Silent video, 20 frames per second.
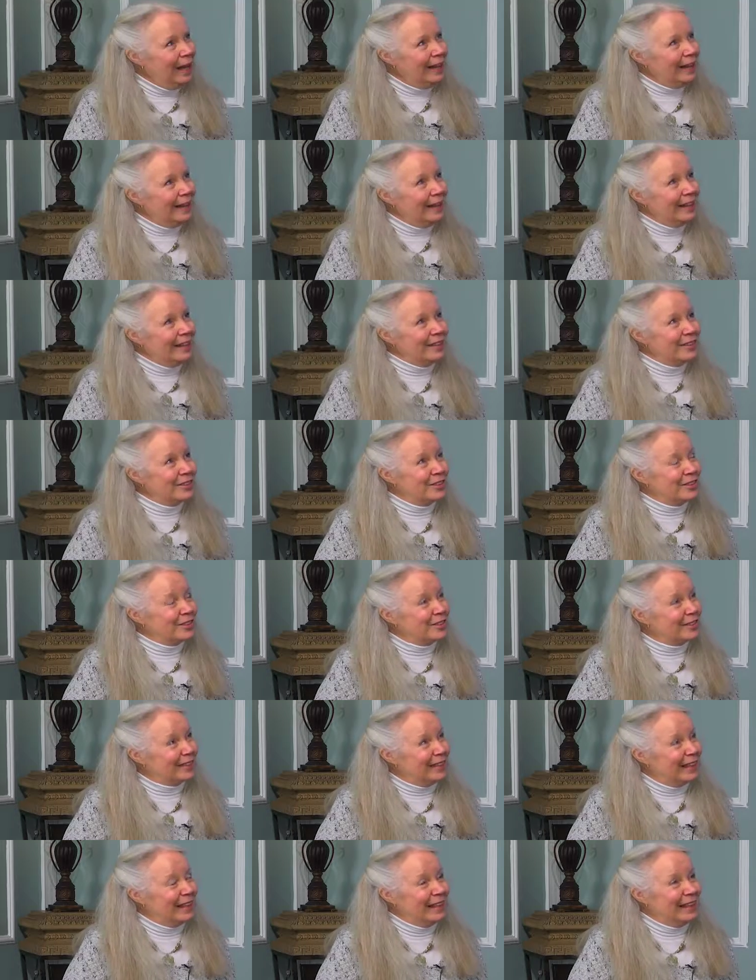What do you it's,
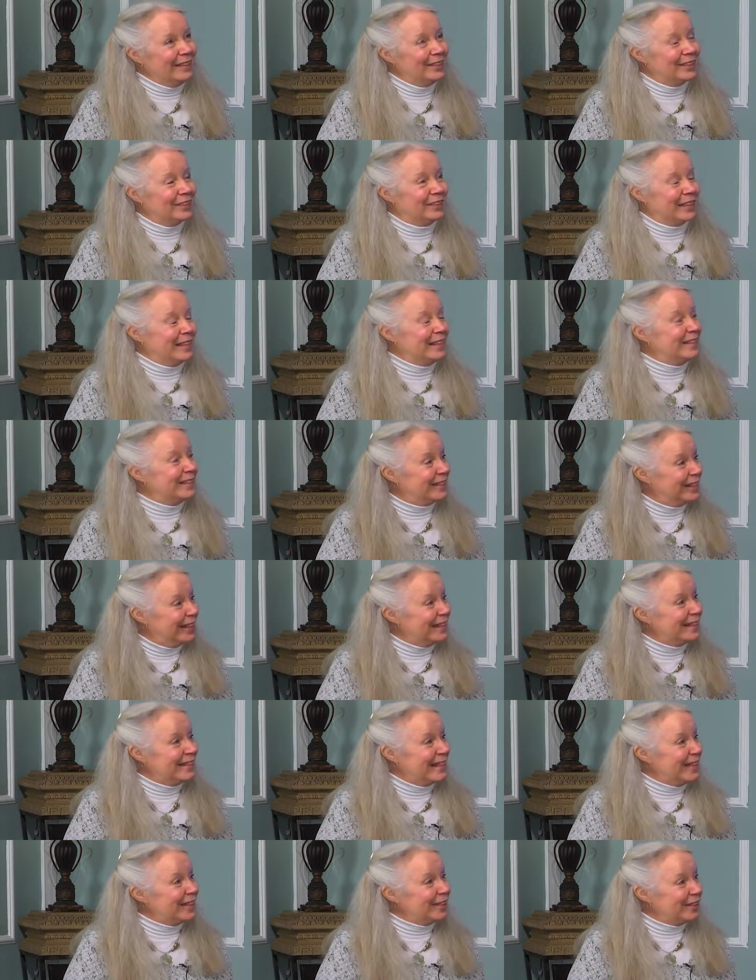seeing? It's it's
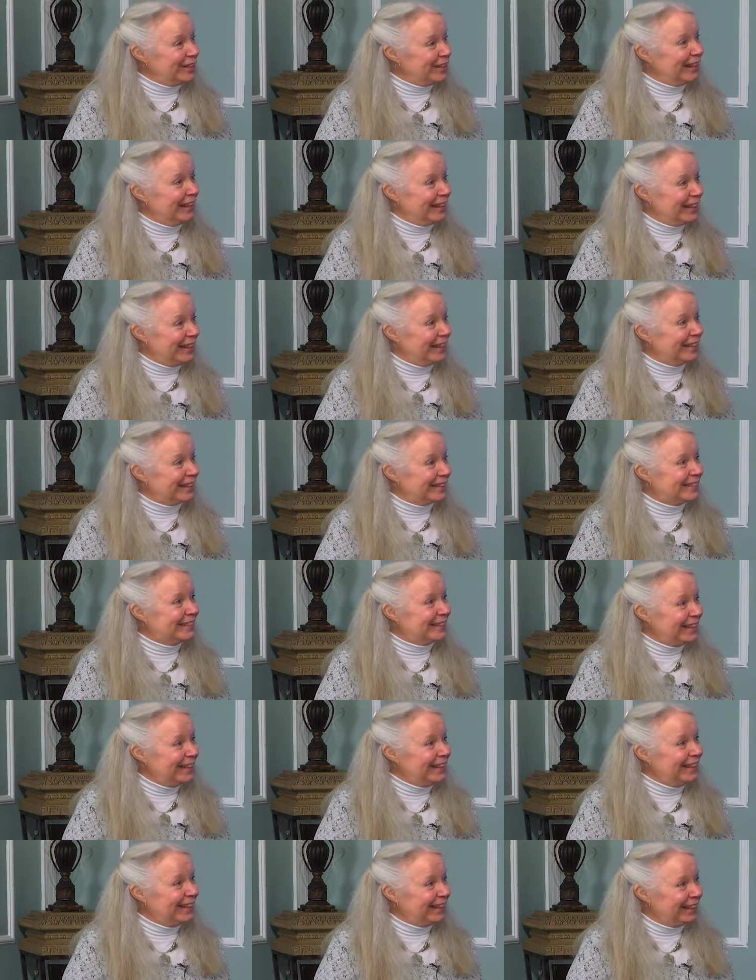it's actually getting
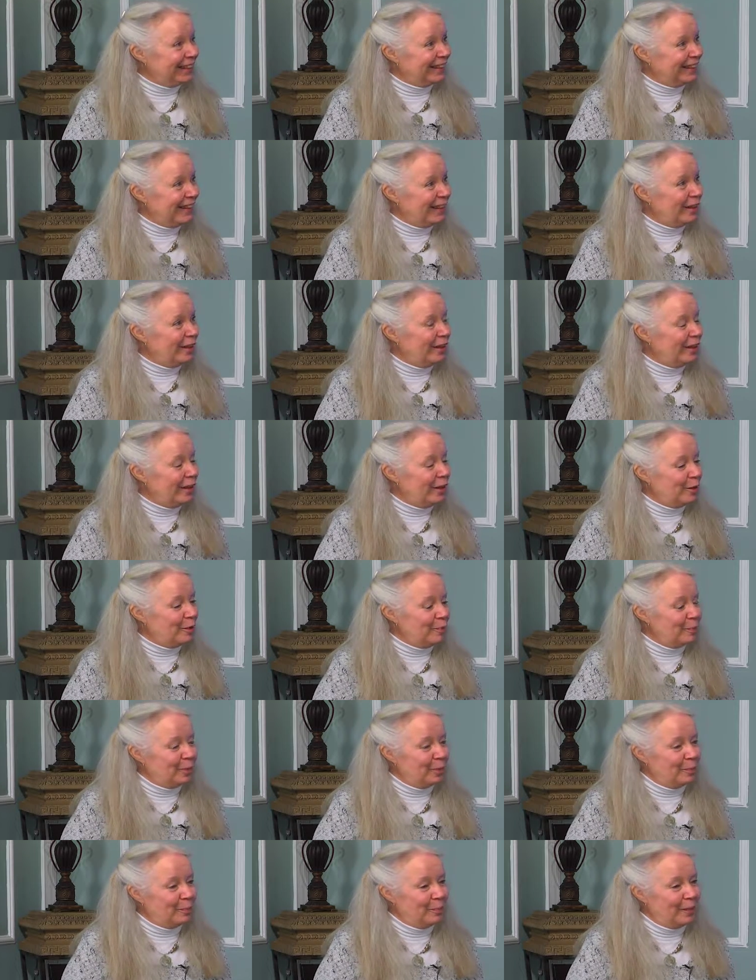exciting now. Um,
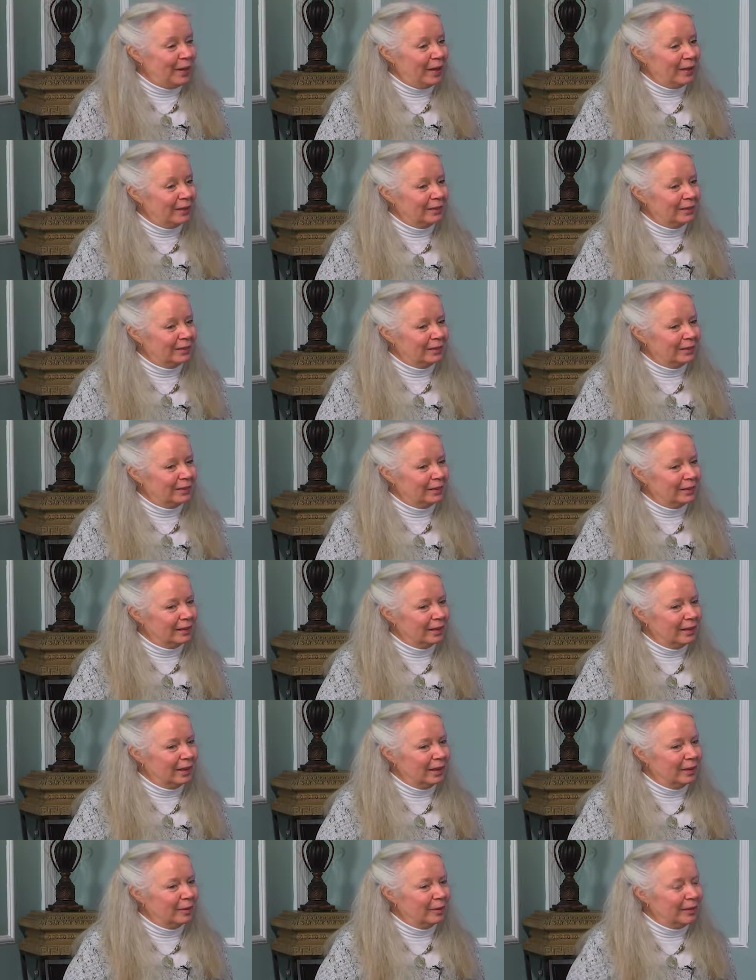about
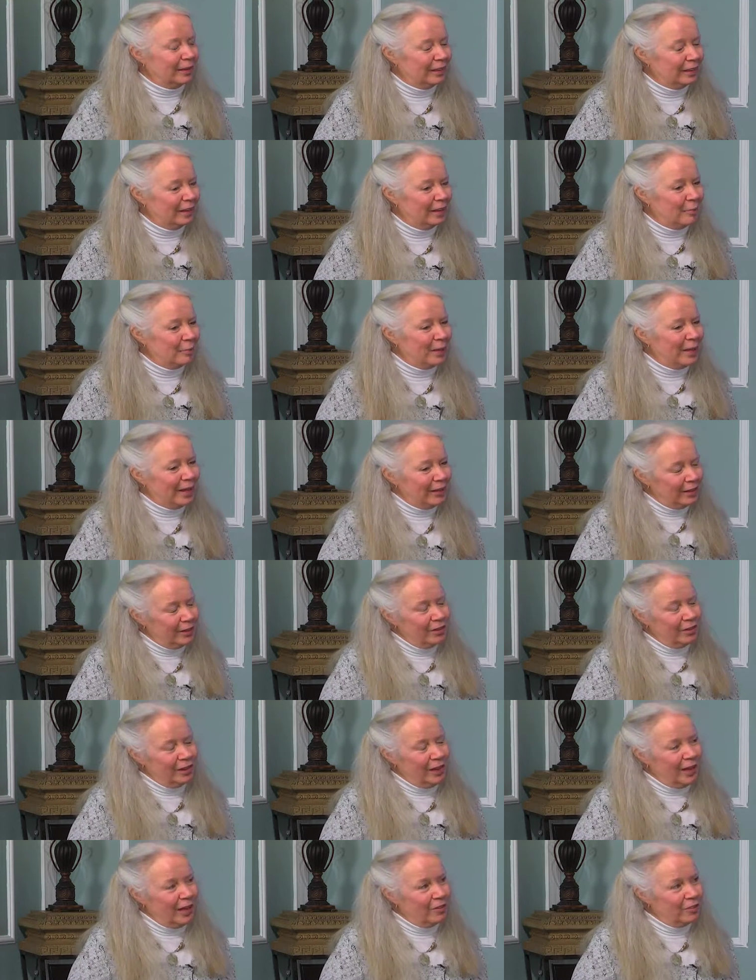uh, about a year
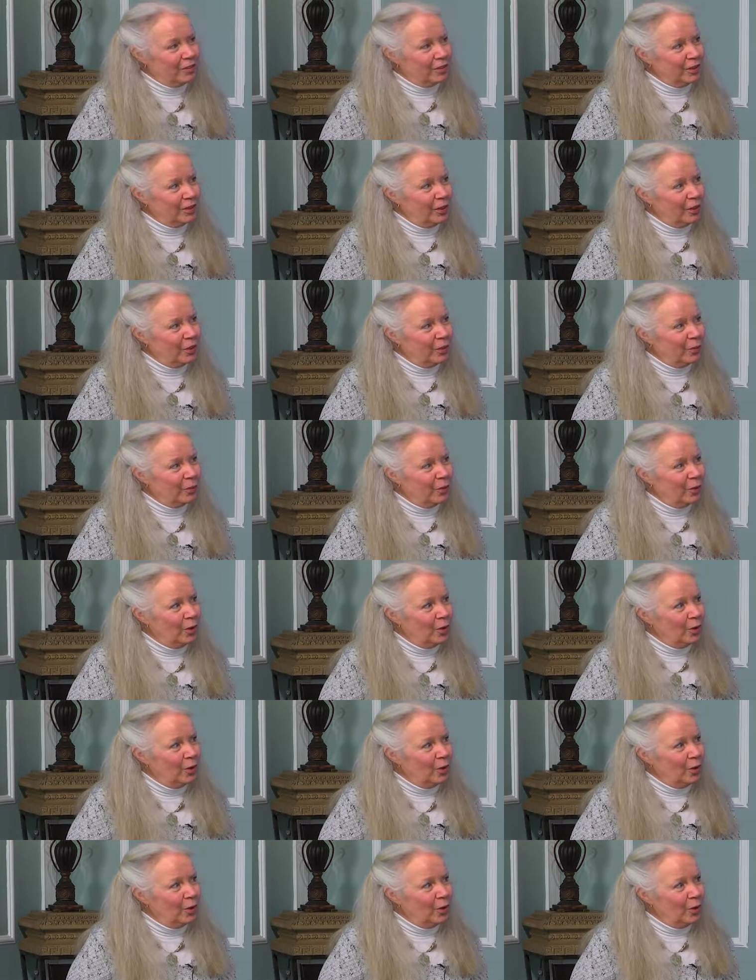and a half ago,